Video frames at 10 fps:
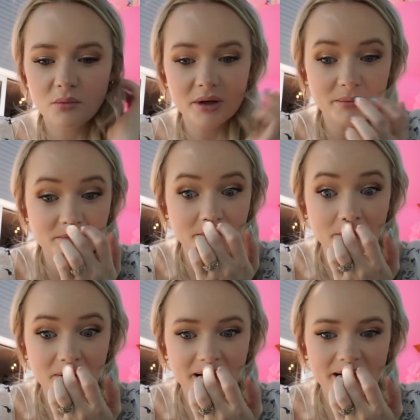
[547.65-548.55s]
what
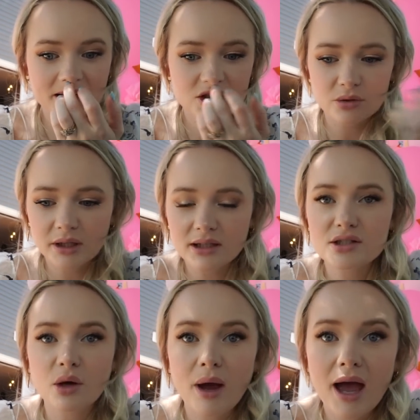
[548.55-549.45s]
I'm planning on doing.
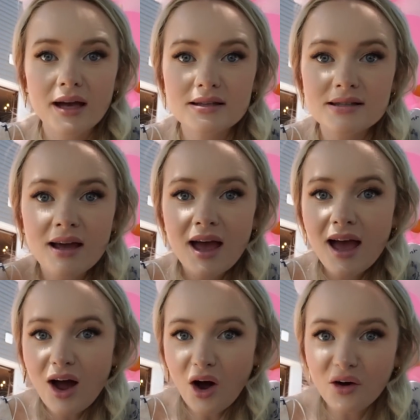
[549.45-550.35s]
So as
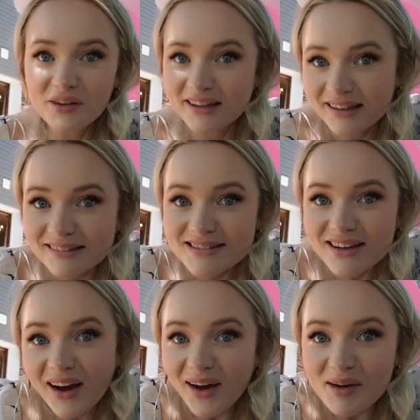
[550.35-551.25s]
all the kids
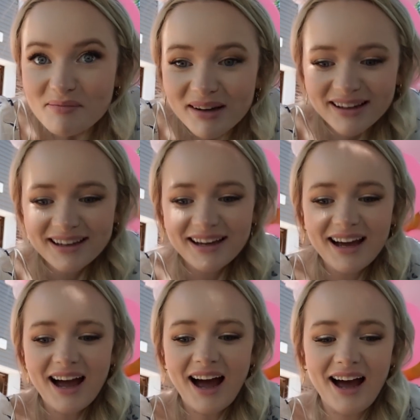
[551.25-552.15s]
come,
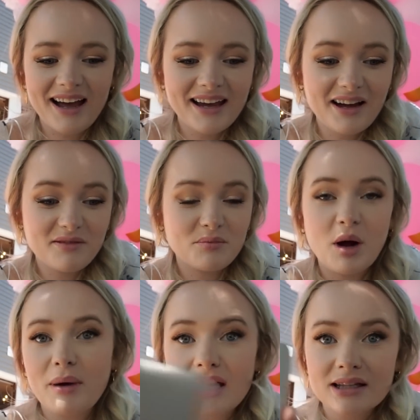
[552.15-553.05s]
I have
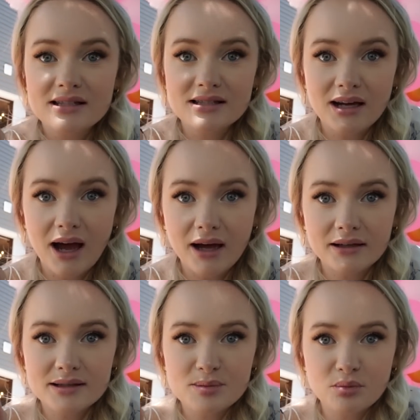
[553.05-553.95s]
brought my
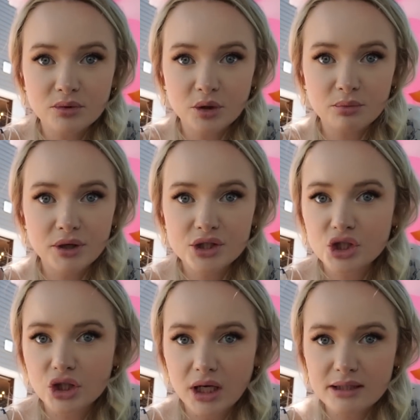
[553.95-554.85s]
InstaX little
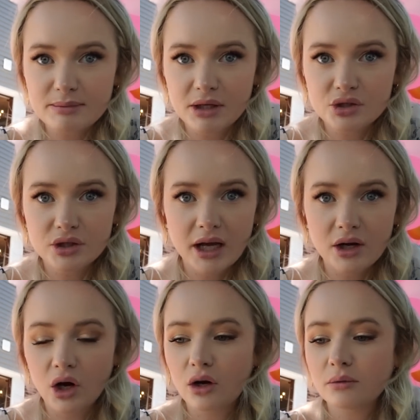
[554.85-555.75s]
printer, not sponsored
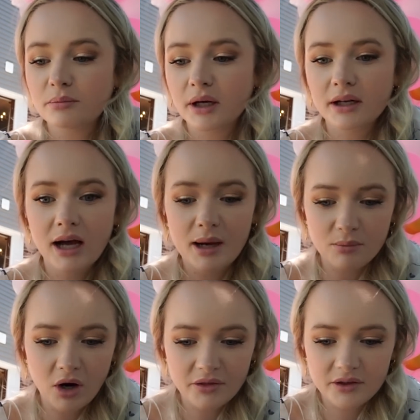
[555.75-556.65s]
at all, but I
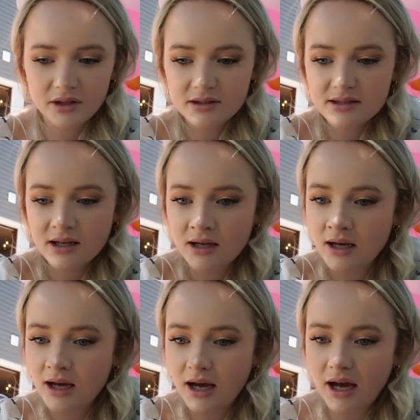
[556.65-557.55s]
brought this,
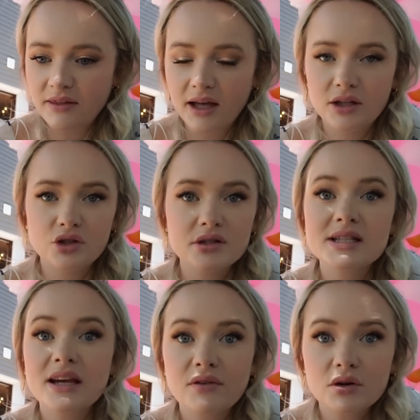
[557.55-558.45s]
and then you
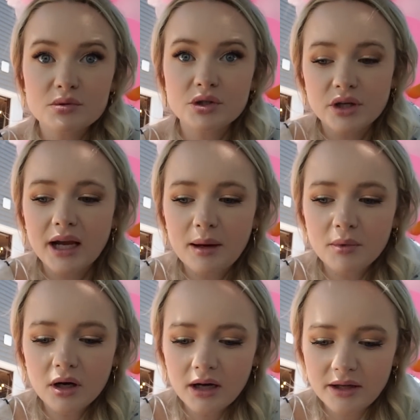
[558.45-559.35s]
just take photos with your
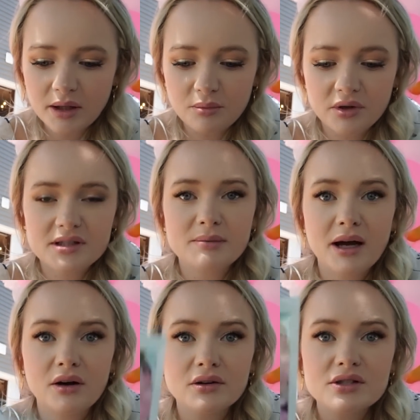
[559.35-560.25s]
camera and then print them
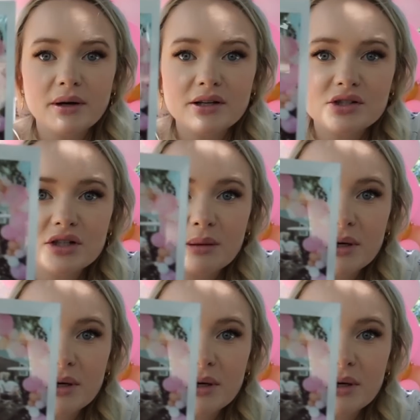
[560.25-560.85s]
out. So I just took a